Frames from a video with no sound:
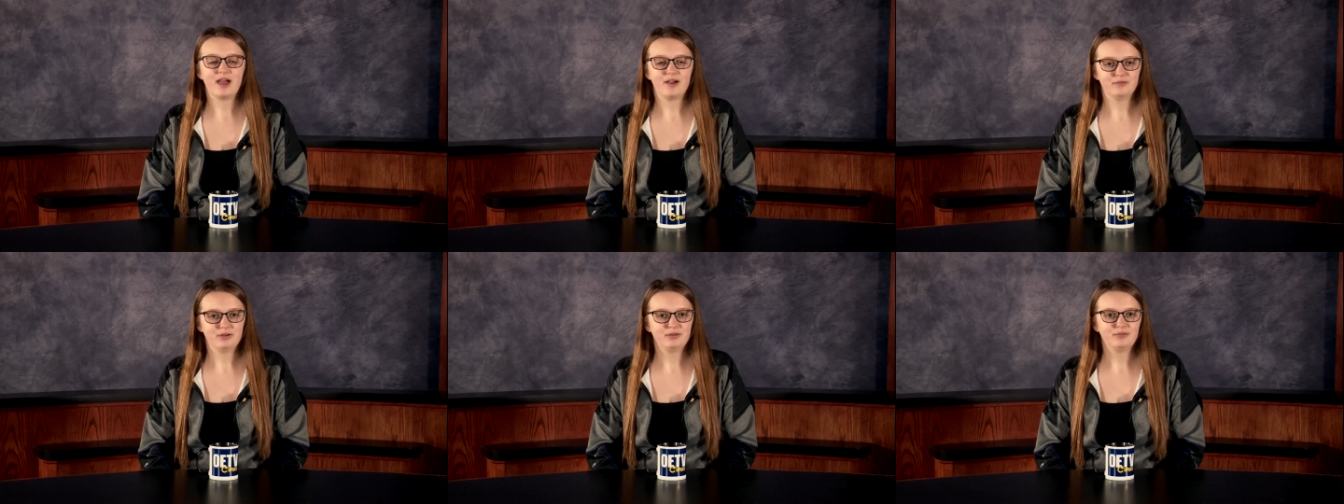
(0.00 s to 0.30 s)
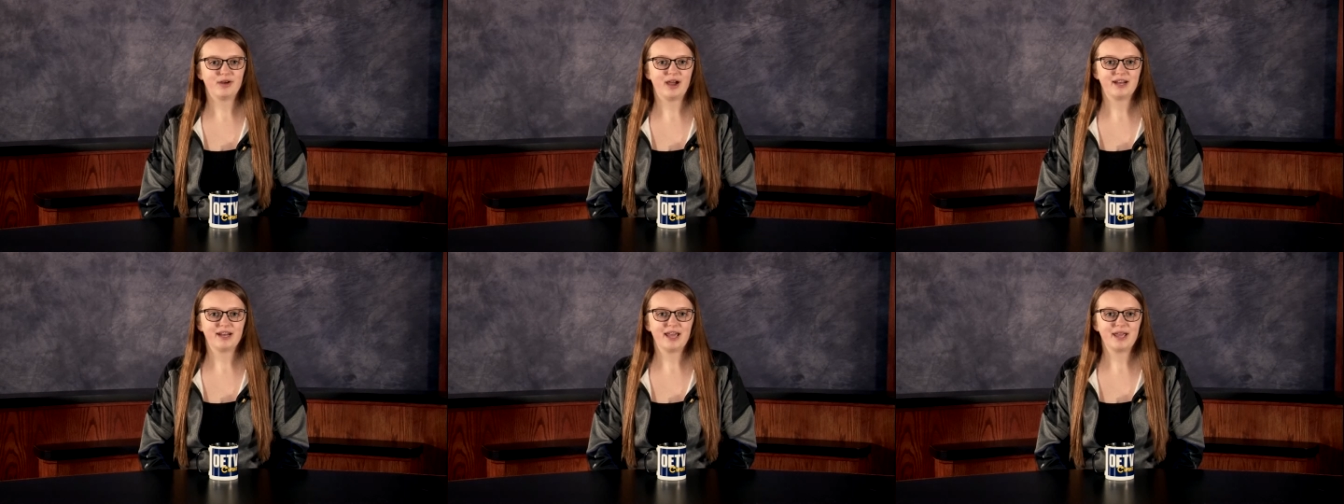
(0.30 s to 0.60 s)
every
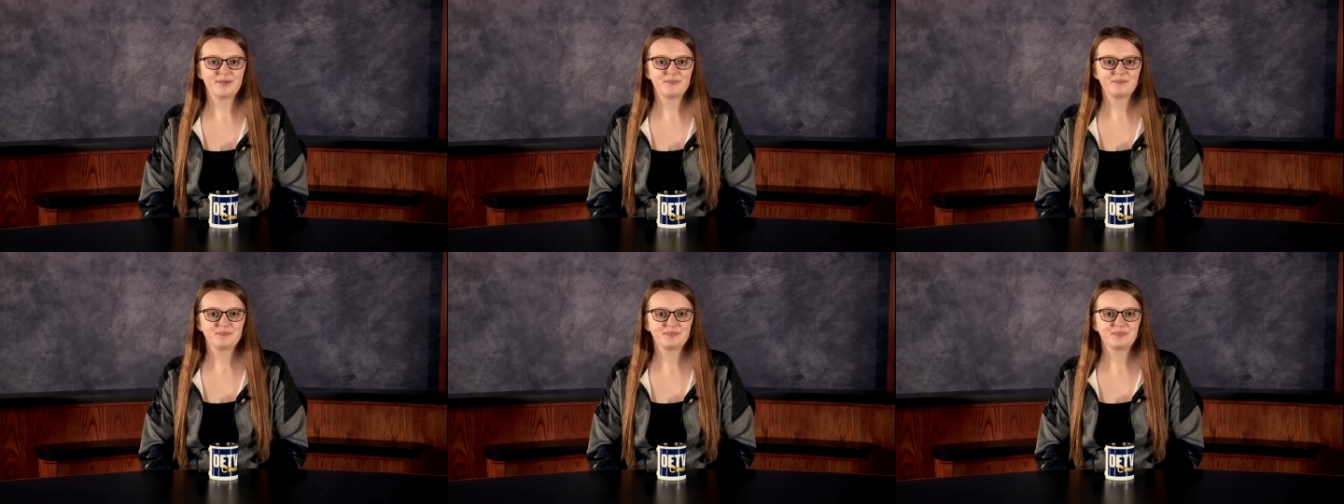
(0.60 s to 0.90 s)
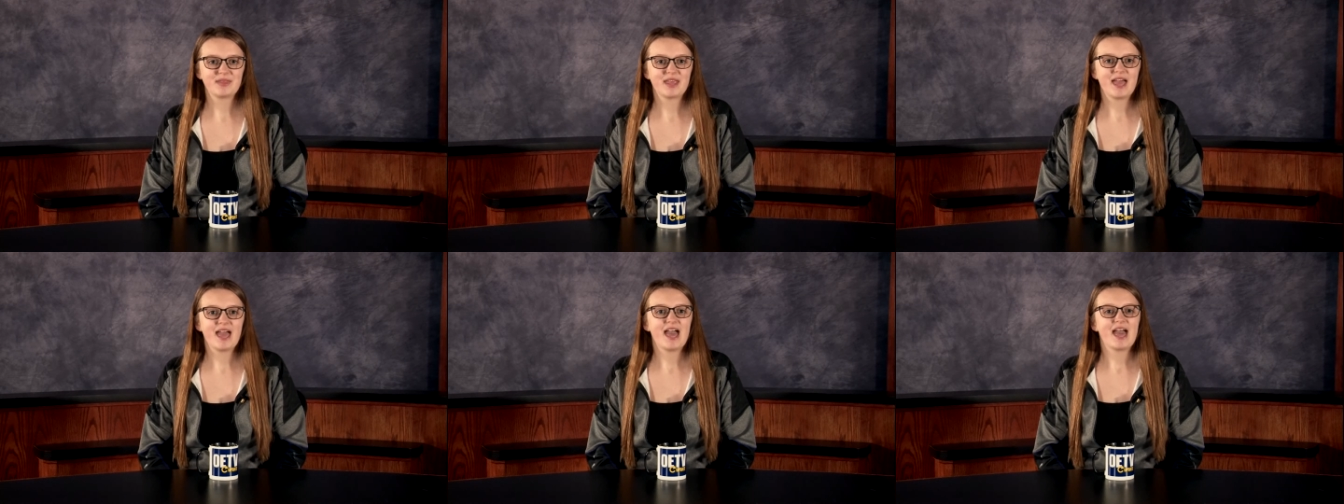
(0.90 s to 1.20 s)
Friday.
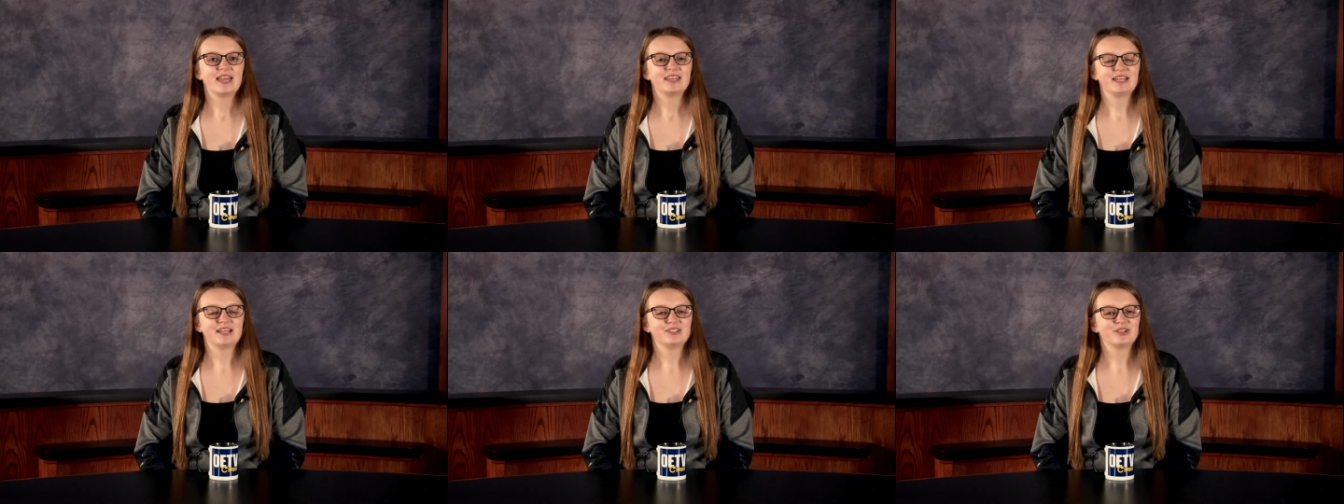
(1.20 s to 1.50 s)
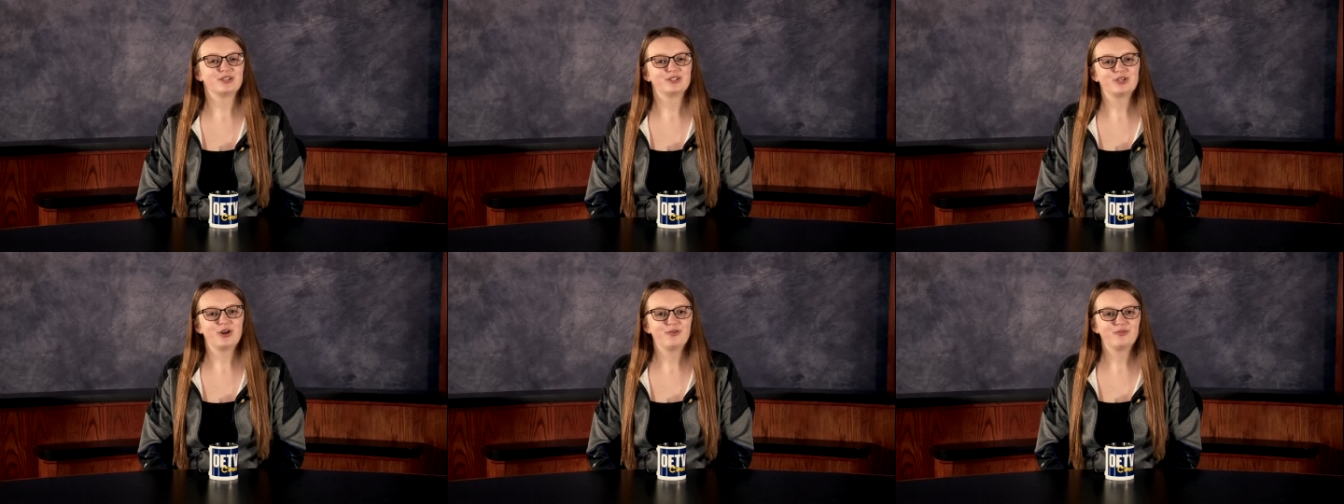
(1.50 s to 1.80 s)
That's
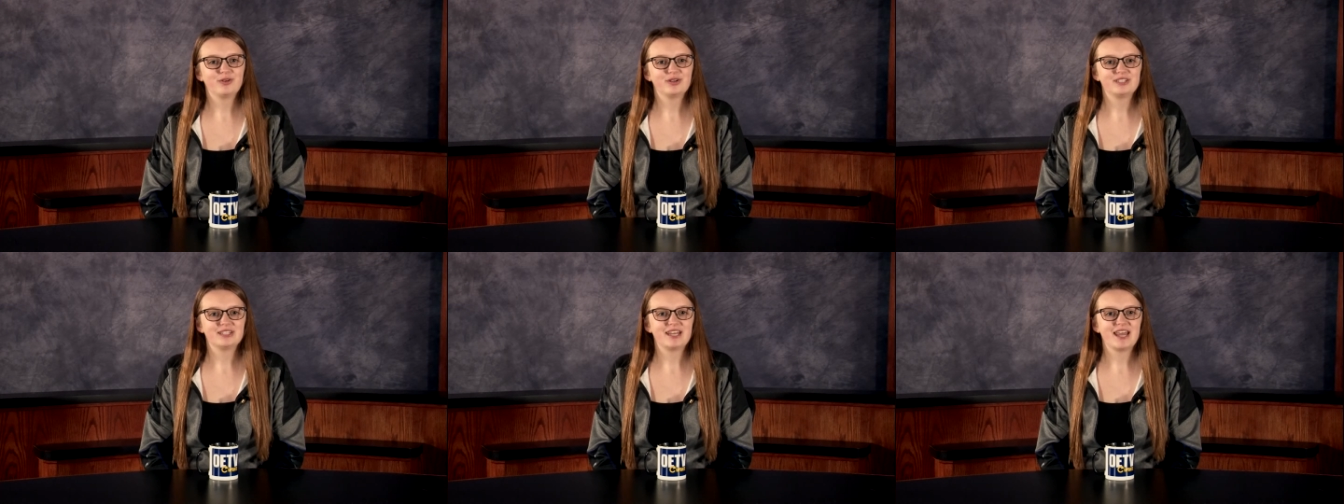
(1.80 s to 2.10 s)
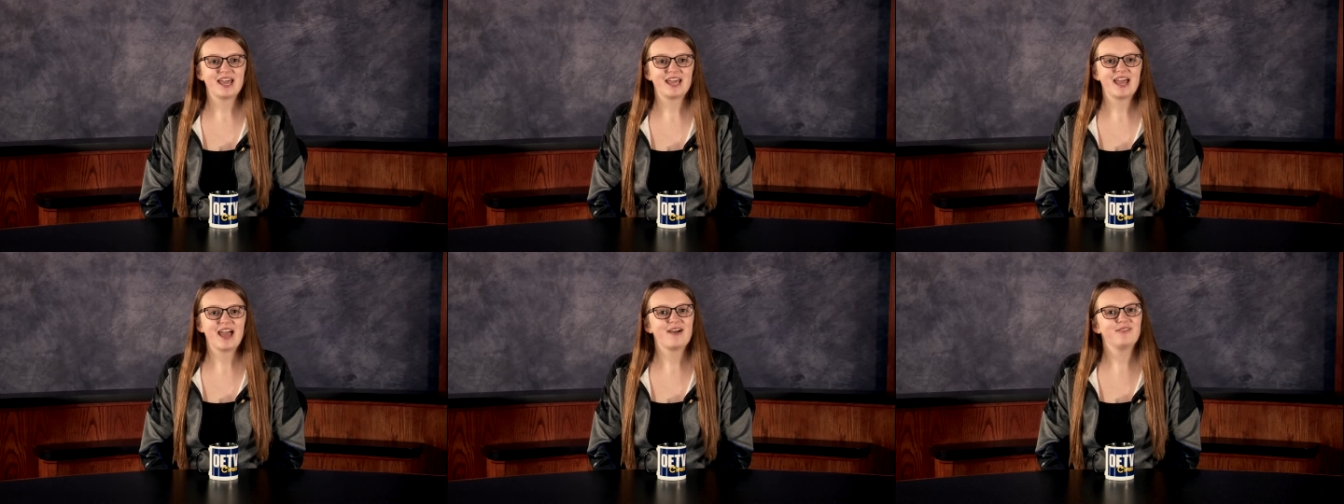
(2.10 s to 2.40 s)
our show for
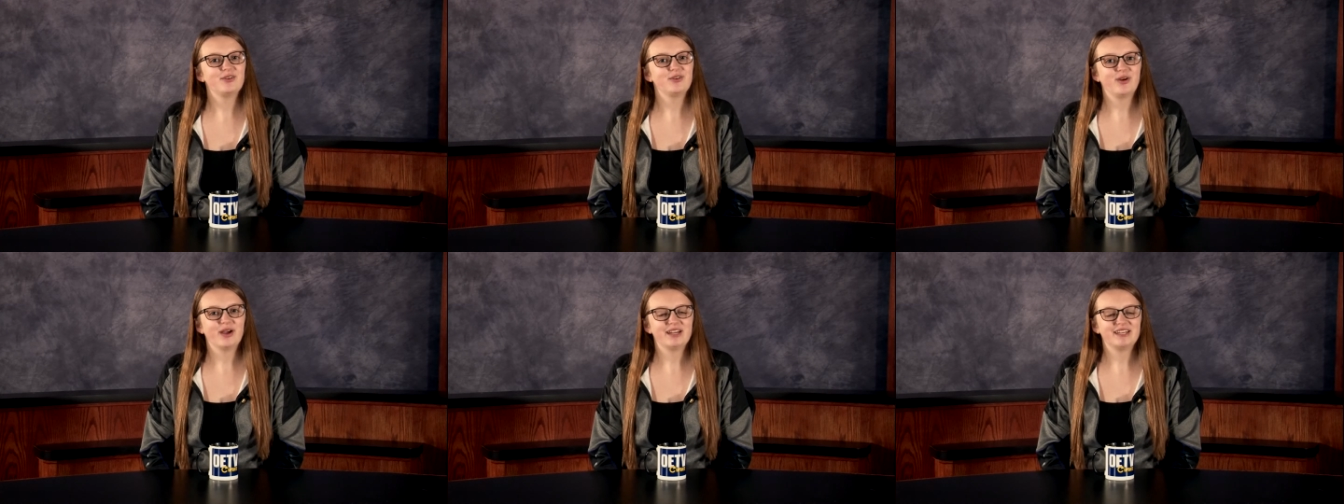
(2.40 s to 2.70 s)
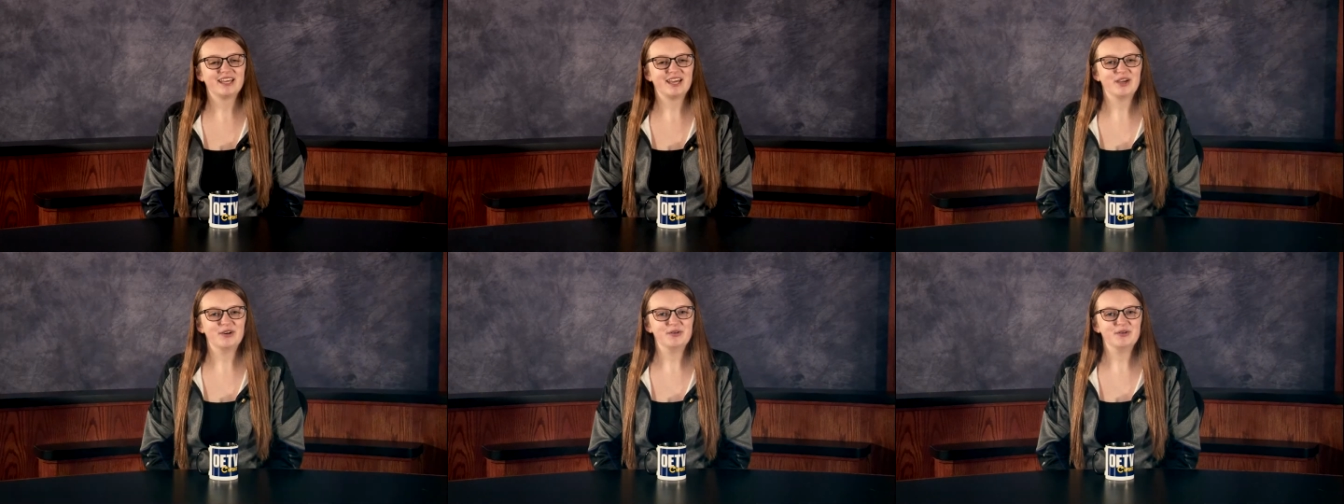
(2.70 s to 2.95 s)
today. Have a great day,